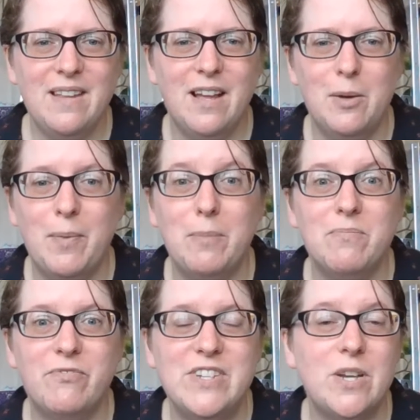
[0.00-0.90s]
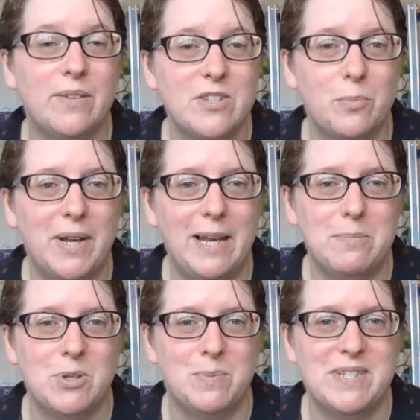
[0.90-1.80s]
I'm videoing this on my
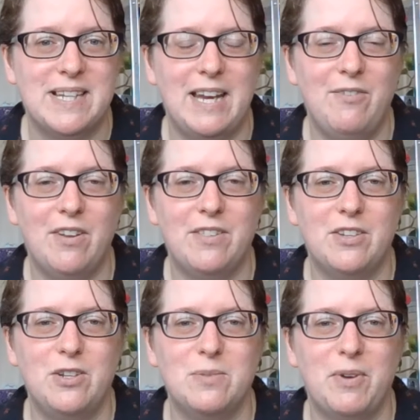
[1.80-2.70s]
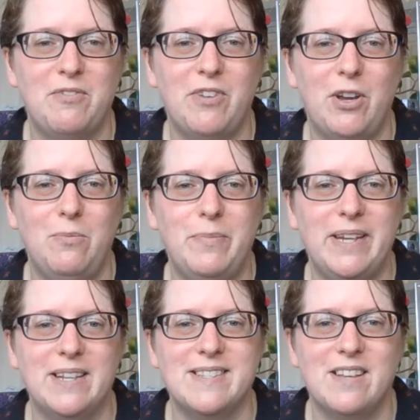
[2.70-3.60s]
laptop today rather than using my phone
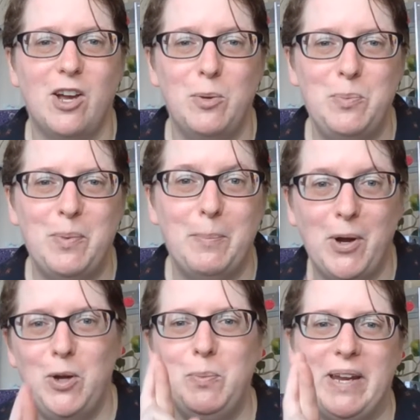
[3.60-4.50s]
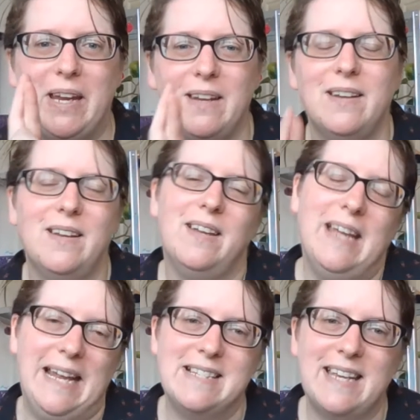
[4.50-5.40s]
because I'm hoping
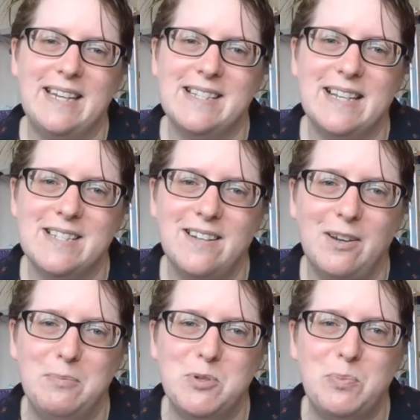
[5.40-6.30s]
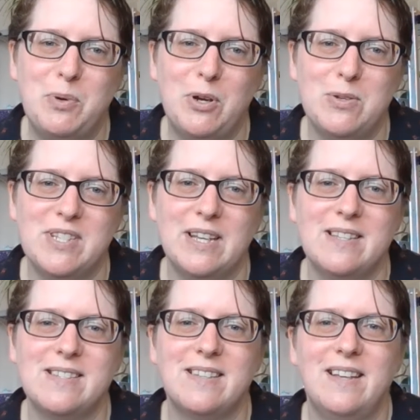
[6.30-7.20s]
it takes less time to
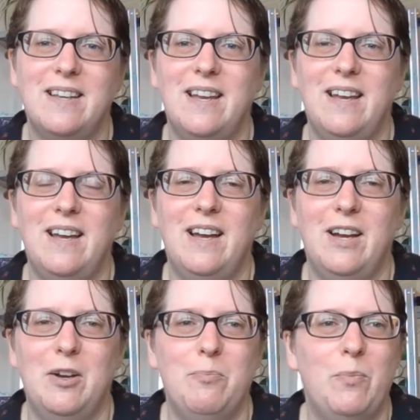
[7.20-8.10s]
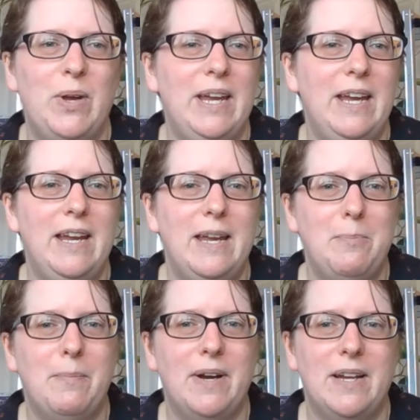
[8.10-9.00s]
process. We're here
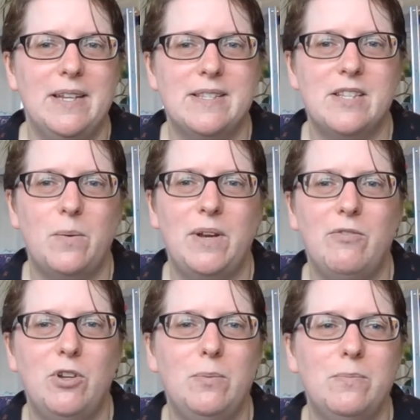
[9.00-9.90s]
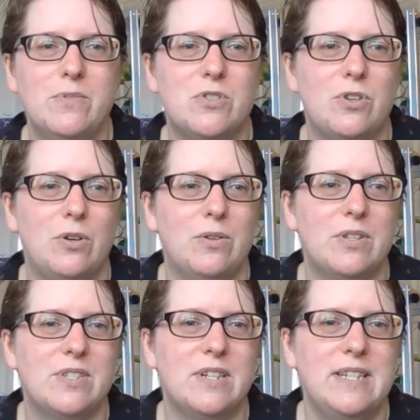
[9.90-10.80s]
in my sewing room stroke
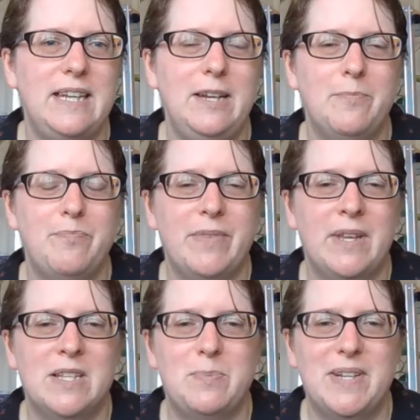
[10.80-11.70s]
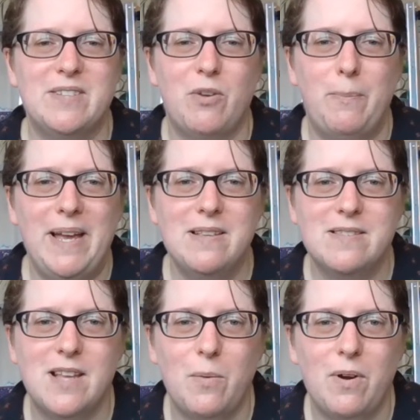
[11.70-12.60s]
study. It's a bit of a mess,
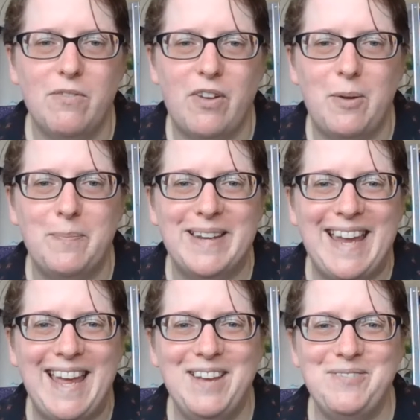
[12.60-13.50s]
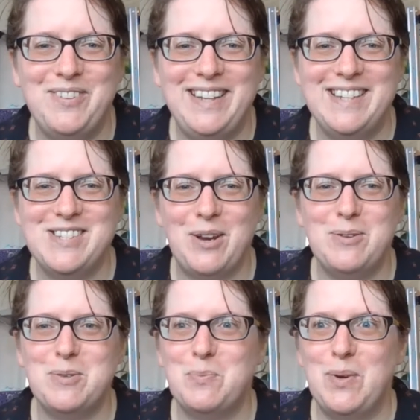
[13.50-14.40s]
so I've carefully
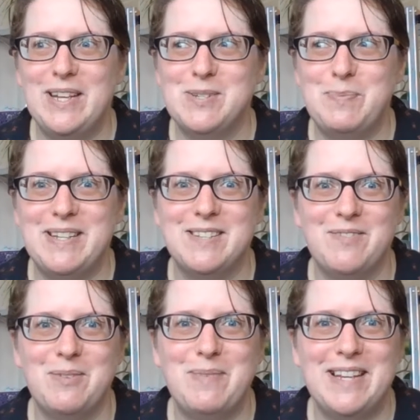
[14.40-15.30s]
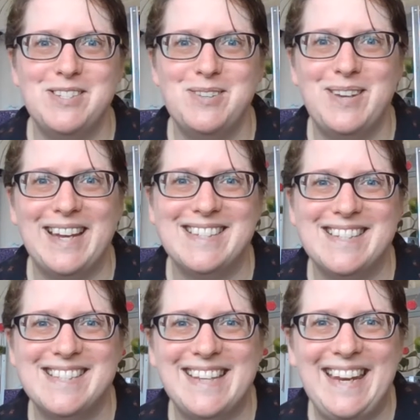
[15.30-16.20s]
chosen which bit of the mess you get
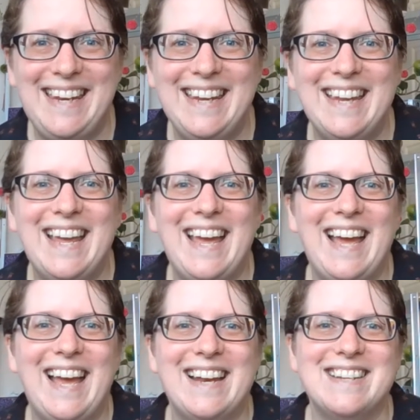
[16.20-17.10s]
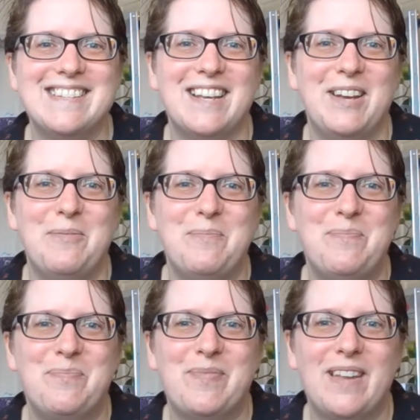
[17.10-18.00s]
to see, and
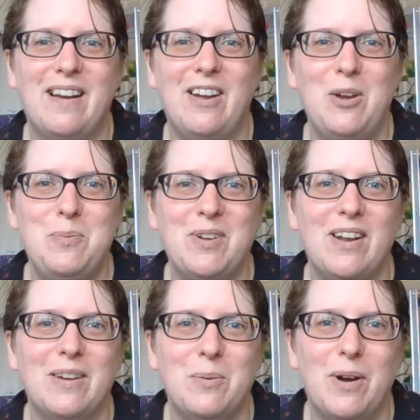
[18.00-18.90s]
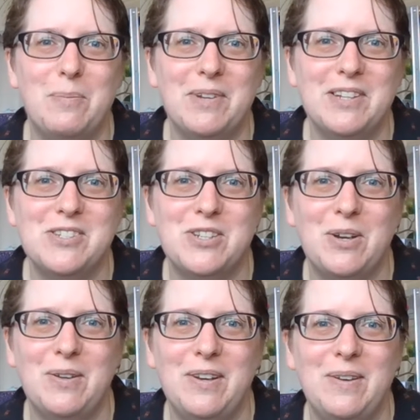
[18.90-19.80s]
I hope you like what I'm going to
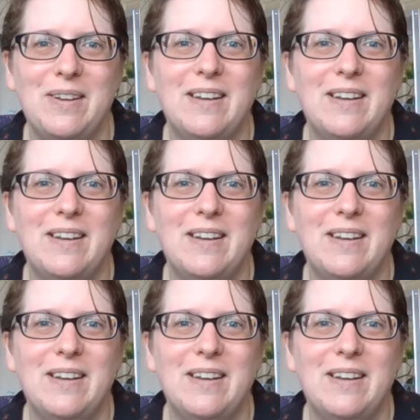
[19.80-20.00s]
show you.